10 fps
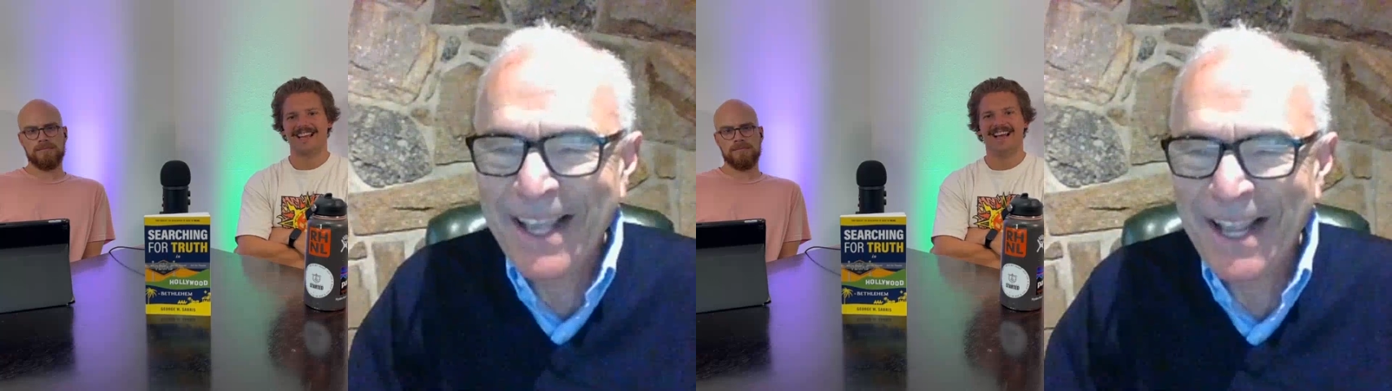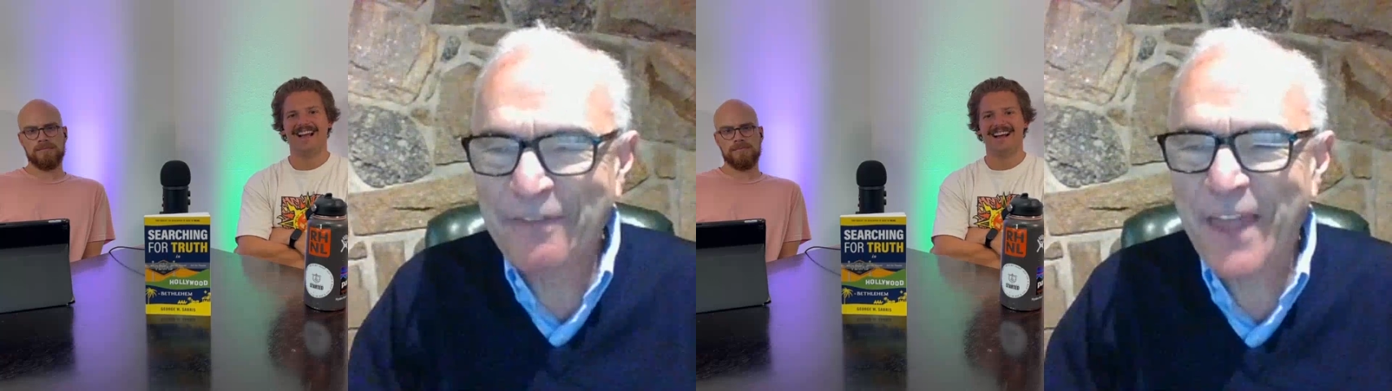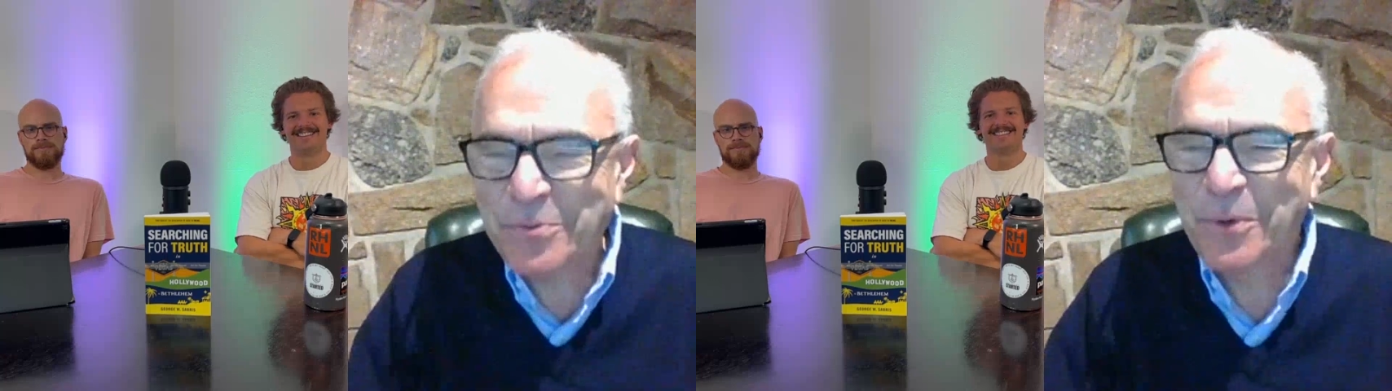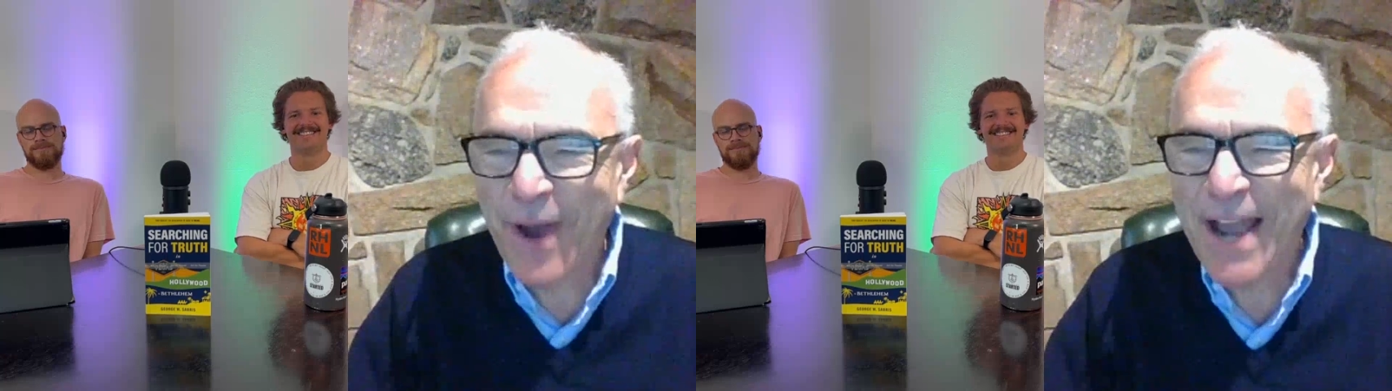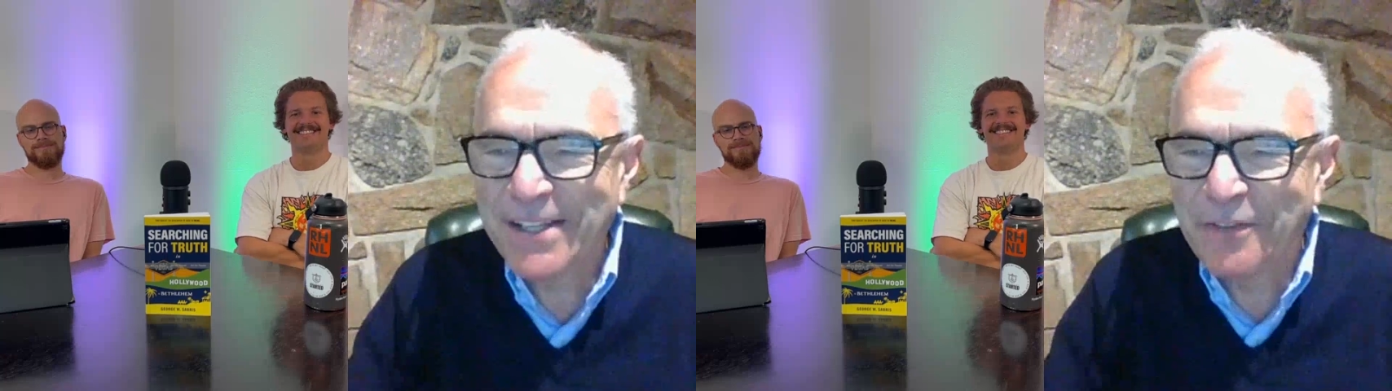Speaker 1: yeah. That's what
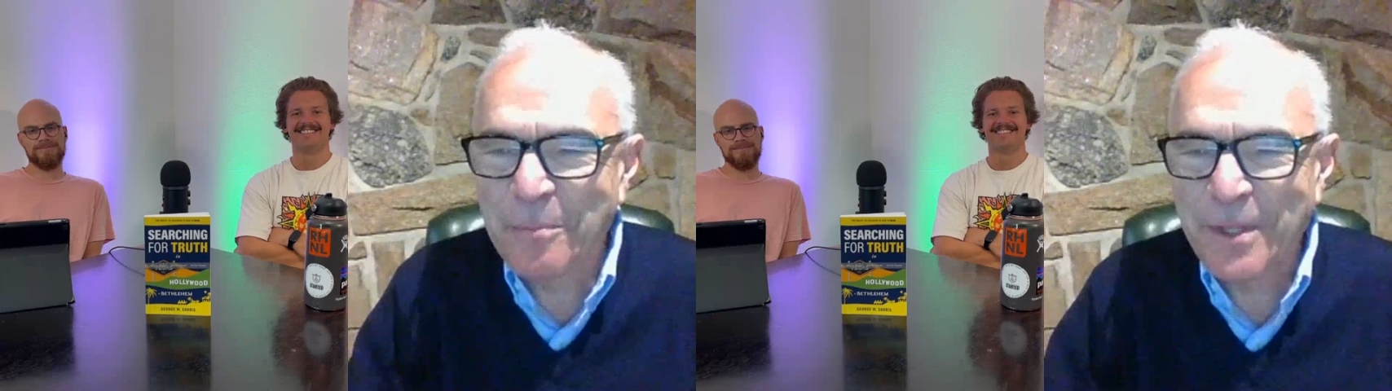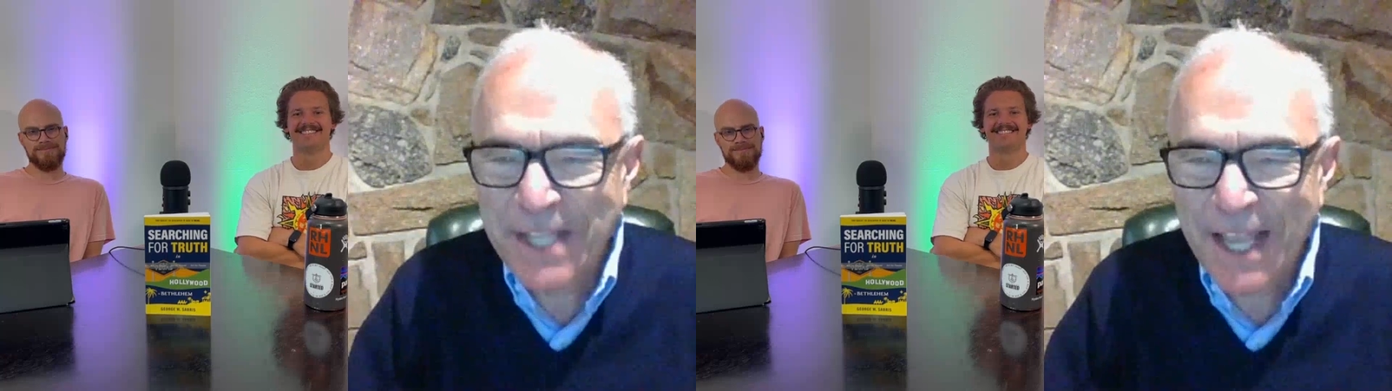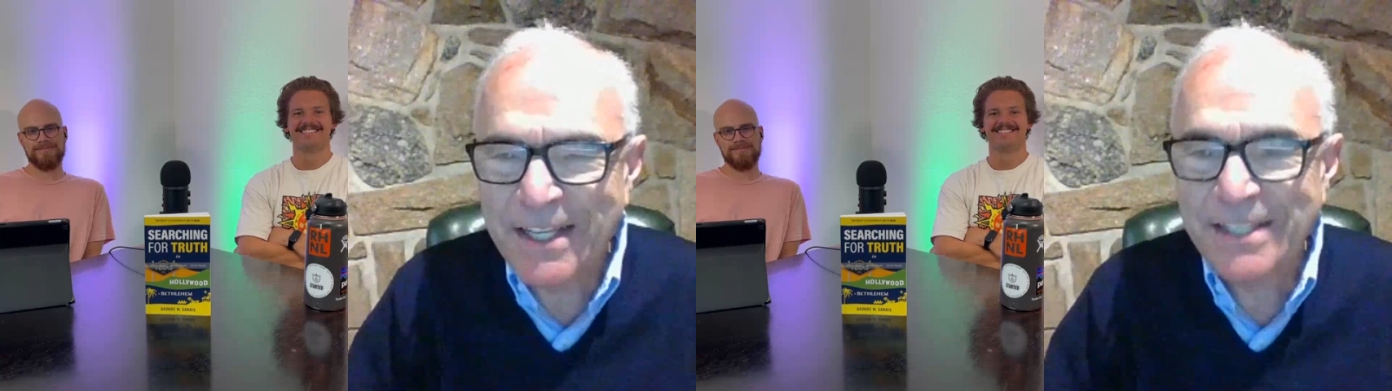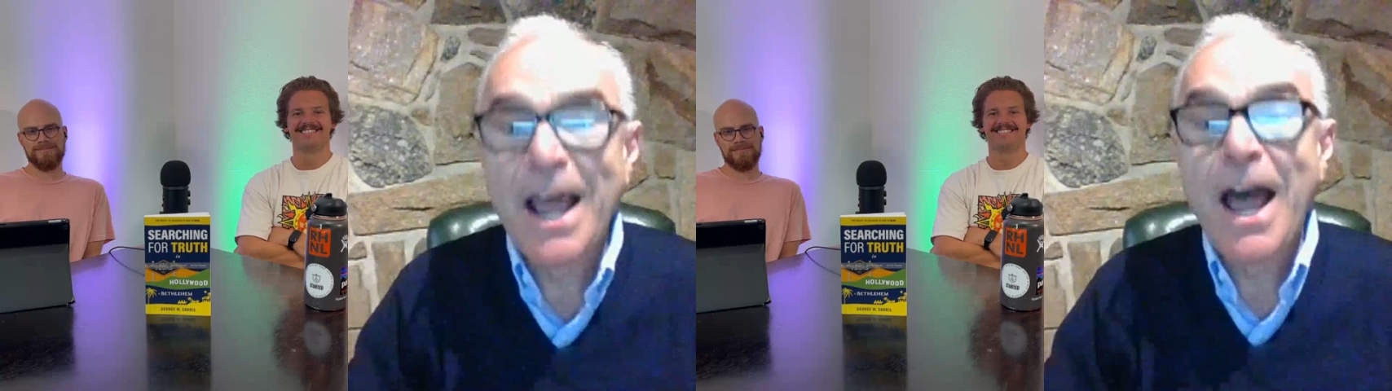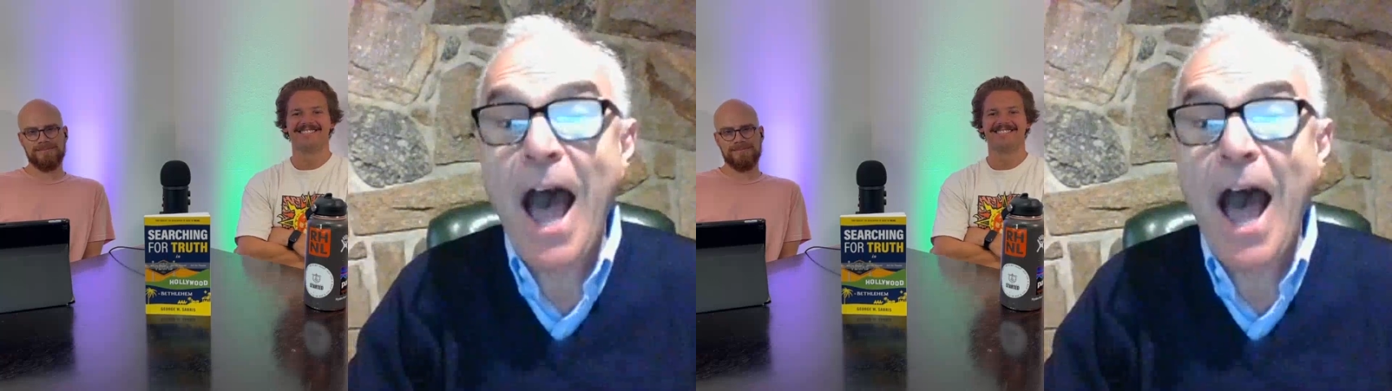rising from the dead is.